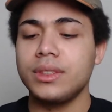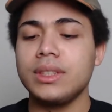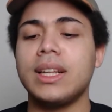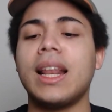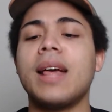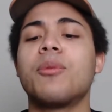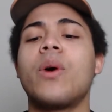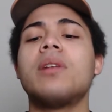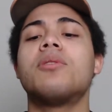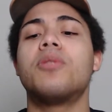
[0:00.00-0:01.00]
that I'm
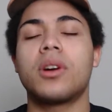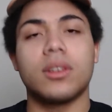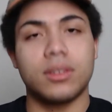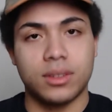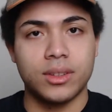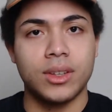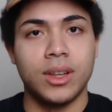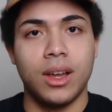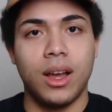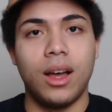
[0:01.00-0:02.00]
quite focused
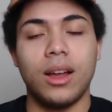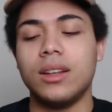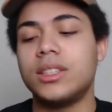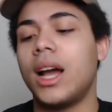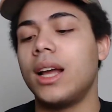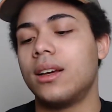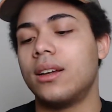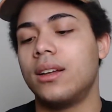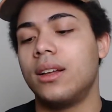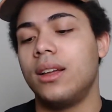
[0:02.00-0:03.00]
on China
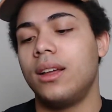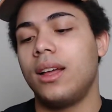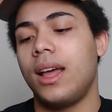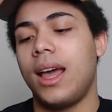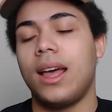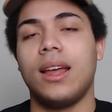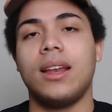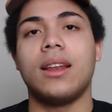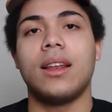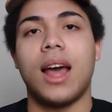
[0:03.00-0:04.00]

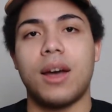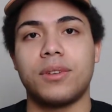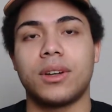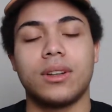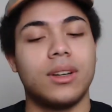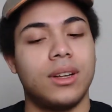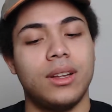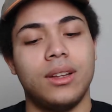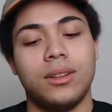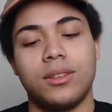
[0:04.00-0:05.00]
and Africa.
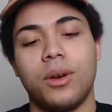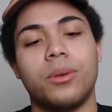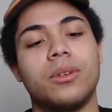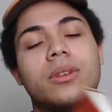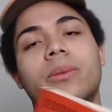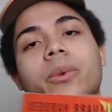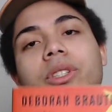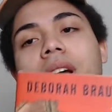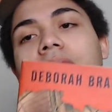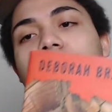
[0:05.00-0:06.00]
So, will
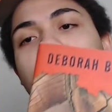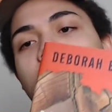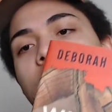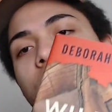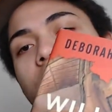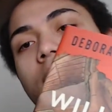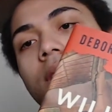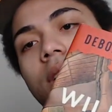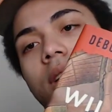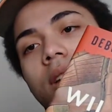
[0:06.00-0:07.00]
China feed Africa?
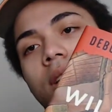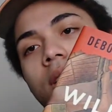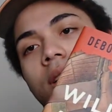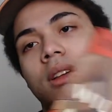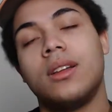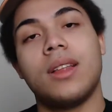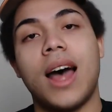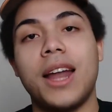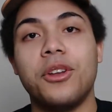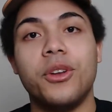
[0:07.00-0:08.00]

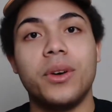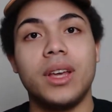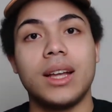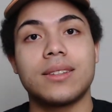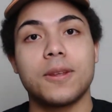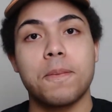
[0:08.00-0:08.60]
I don't know yet.